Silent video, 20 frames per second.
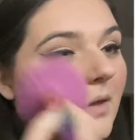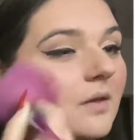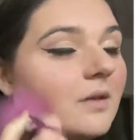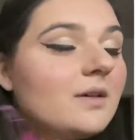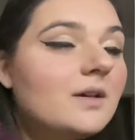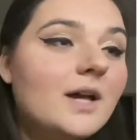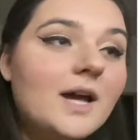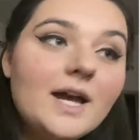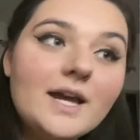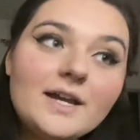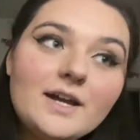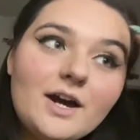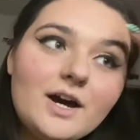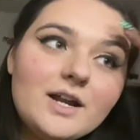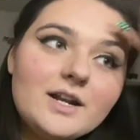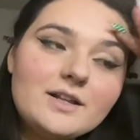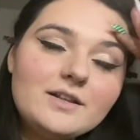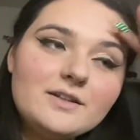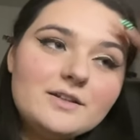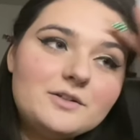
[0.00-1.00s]
I got a
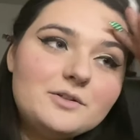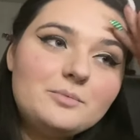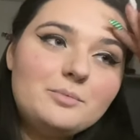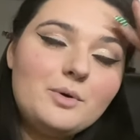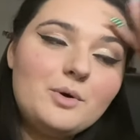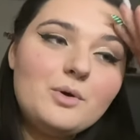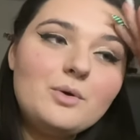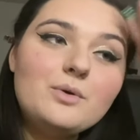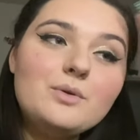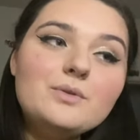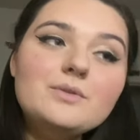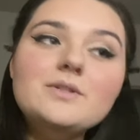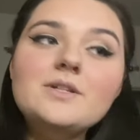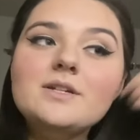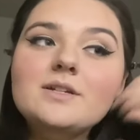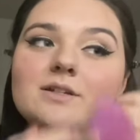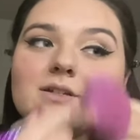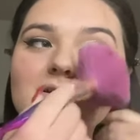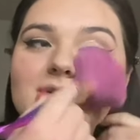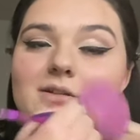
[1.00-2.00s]
little bold,
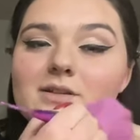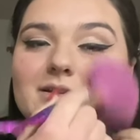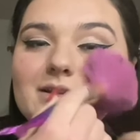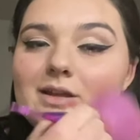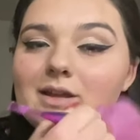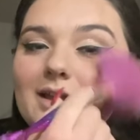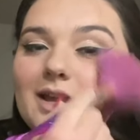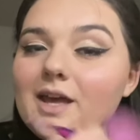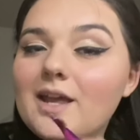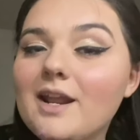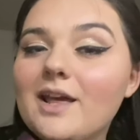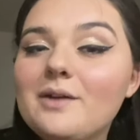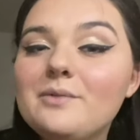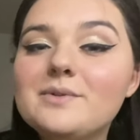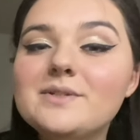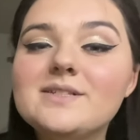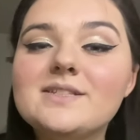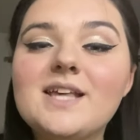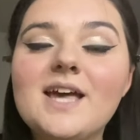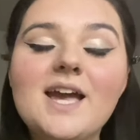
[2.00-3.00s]
and I
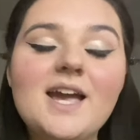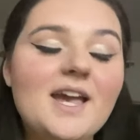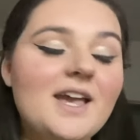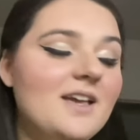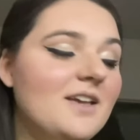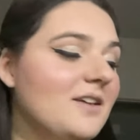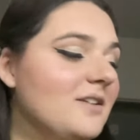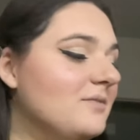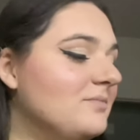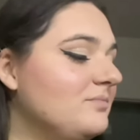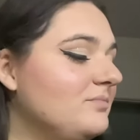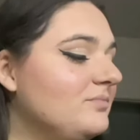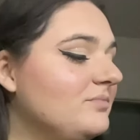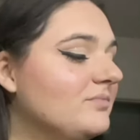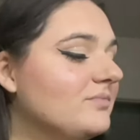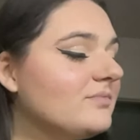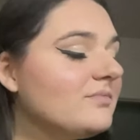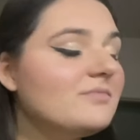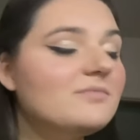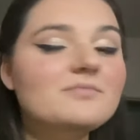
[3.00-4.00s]
was like,
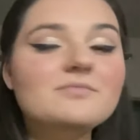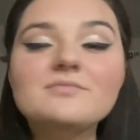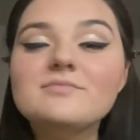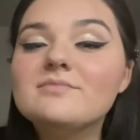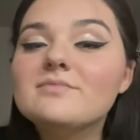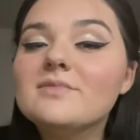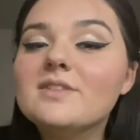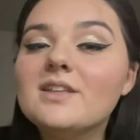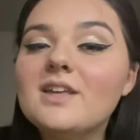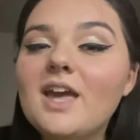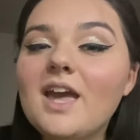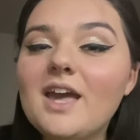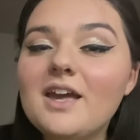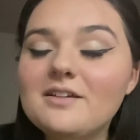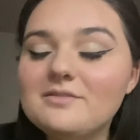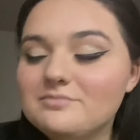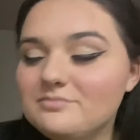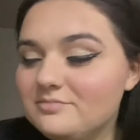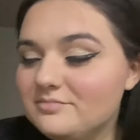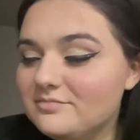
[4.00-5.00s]
okay,
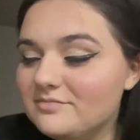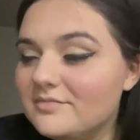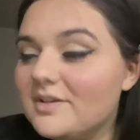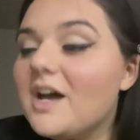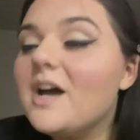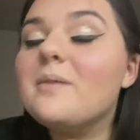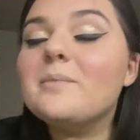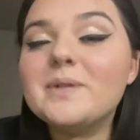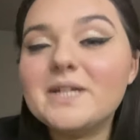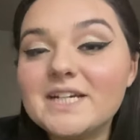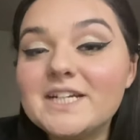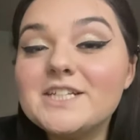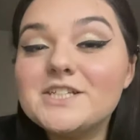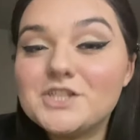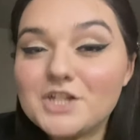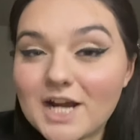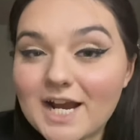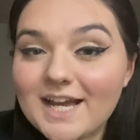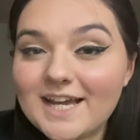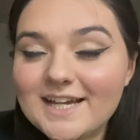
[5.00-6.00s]
I'm gonna
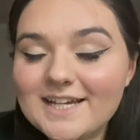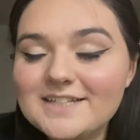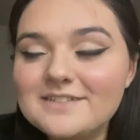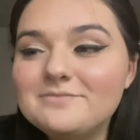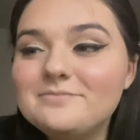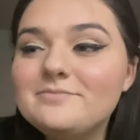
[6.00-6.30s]
try it.